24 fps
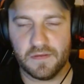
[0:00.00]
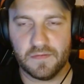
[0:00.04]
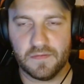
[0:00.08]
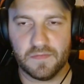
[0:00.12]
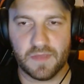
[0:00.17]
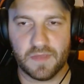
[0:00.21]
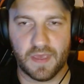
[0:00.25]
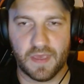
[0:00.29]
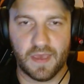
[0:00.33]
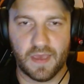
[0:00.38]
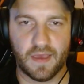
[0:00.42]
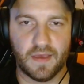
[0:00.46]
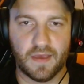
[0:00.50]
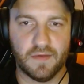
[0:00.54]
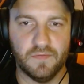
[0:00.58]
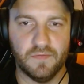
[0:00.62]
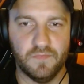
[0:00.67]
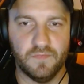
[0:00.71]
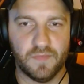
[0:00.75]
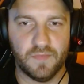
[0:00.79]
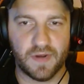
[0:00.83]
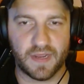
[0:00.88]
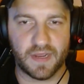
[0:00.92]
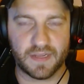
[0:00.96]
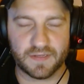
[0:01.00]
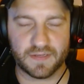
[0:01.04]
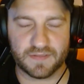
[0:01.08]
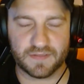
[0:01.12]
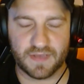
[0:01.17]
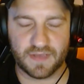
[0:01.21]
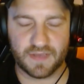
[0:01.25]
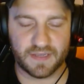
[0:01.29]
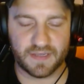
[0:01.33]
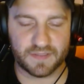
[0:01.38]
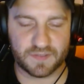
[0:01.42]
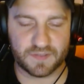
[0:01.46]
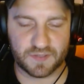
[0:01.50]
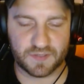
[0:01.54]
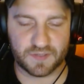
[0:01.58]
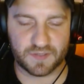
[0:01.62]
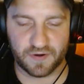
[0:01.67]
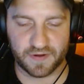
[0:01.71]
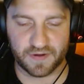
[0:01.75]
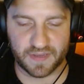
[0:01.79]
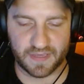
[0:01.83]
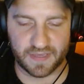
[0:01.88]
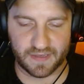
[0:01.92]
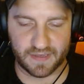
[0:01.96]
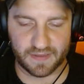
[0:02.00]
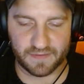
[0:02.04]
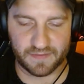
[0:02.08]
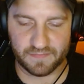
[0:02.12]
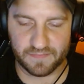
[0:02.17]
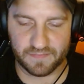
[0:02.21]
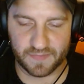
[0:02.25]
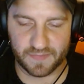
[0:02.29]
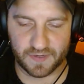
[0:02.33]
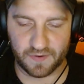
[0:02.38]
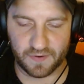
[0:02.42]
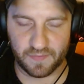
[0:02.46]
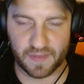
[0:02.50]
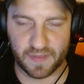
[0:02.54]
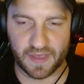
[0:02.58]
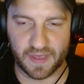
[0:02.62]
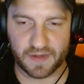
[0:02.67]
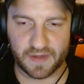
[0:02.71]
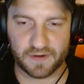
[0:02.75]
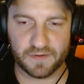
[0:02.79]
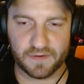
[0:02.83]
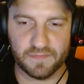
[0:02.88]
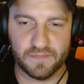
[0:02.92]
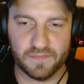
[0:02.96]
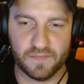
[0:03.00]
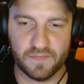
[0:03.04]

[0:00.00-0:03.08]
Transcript: Yeah, but I can start again. It don't matter.